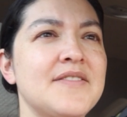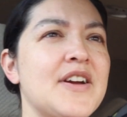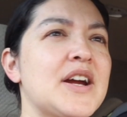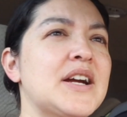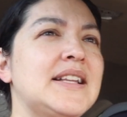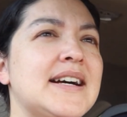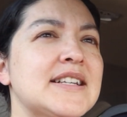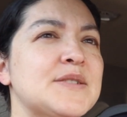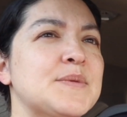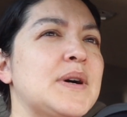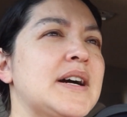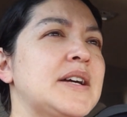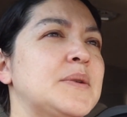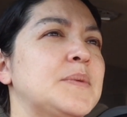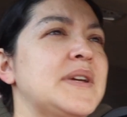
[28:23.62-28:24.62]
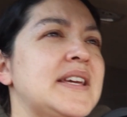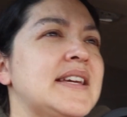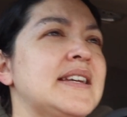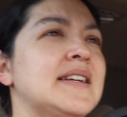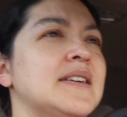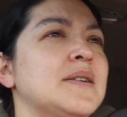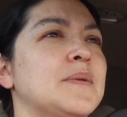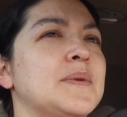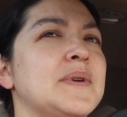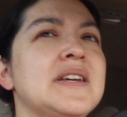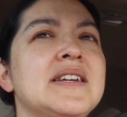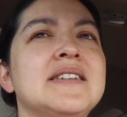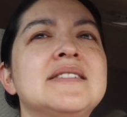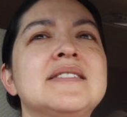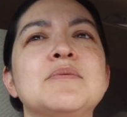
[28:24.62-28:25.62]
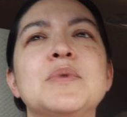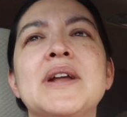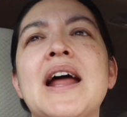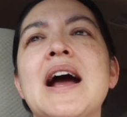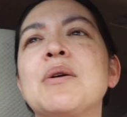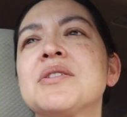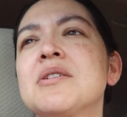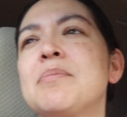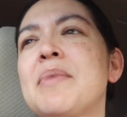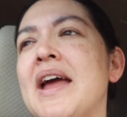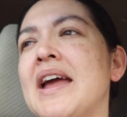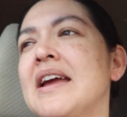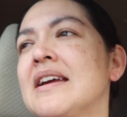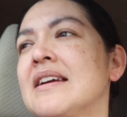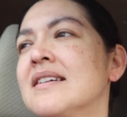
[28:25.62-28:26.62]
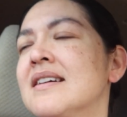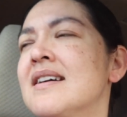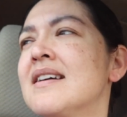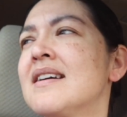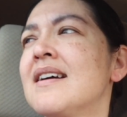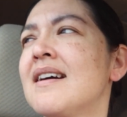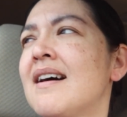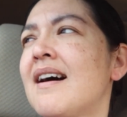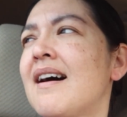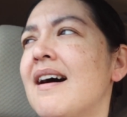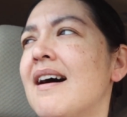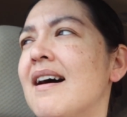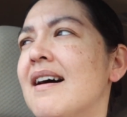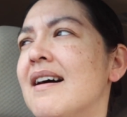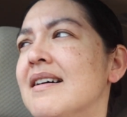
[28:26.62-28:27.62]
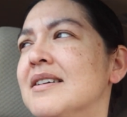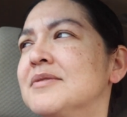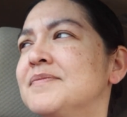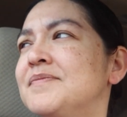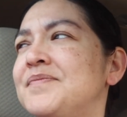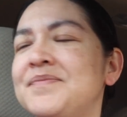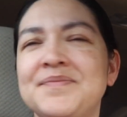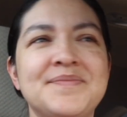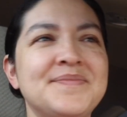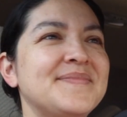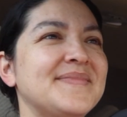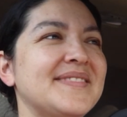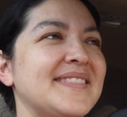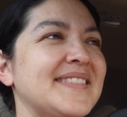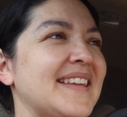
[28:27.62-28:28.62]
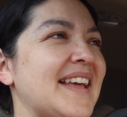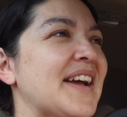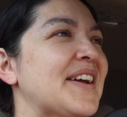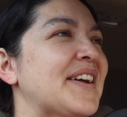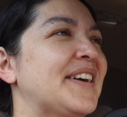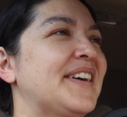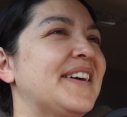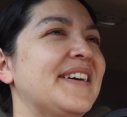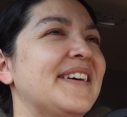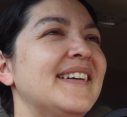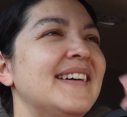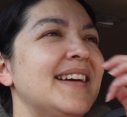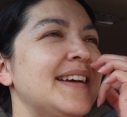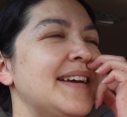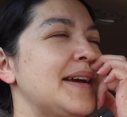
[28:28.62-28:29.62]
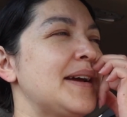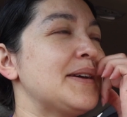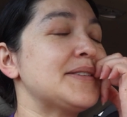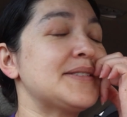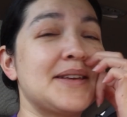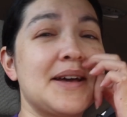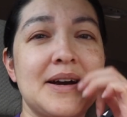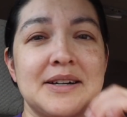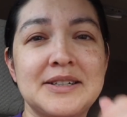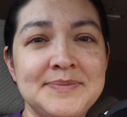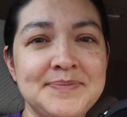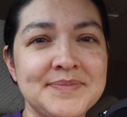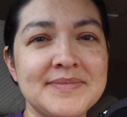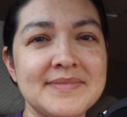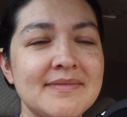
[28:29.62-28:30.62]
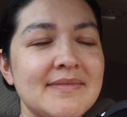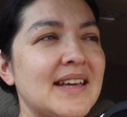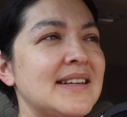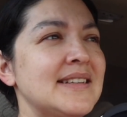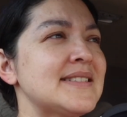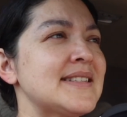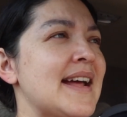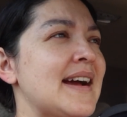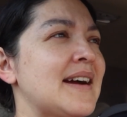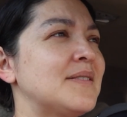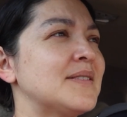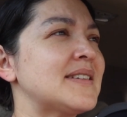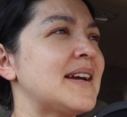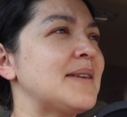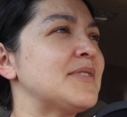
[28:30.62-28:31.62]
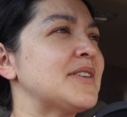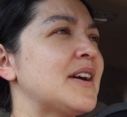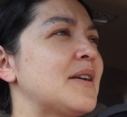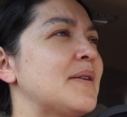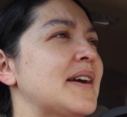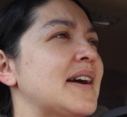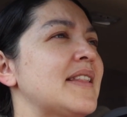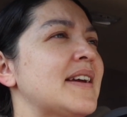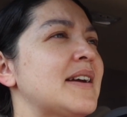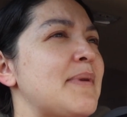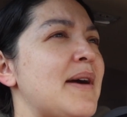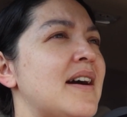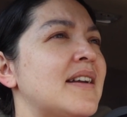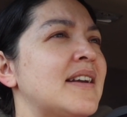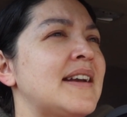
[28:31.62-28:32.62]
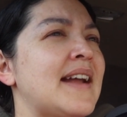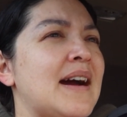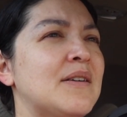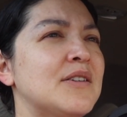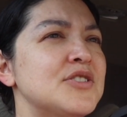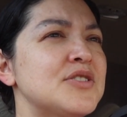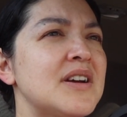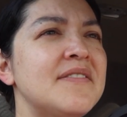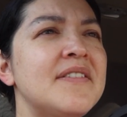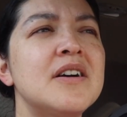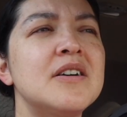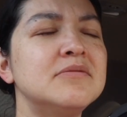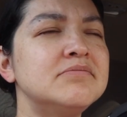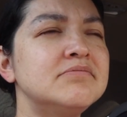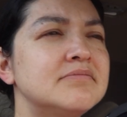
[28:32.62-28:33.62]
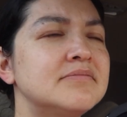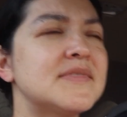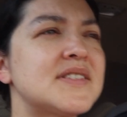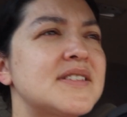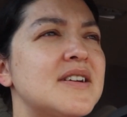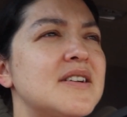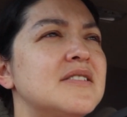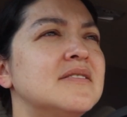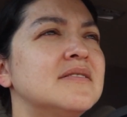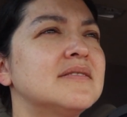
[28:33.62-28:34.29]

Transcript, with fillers: the very last one. We went out with a bang. Bang, bang, bang. So it's now time to go. We got like about an hour drive home. So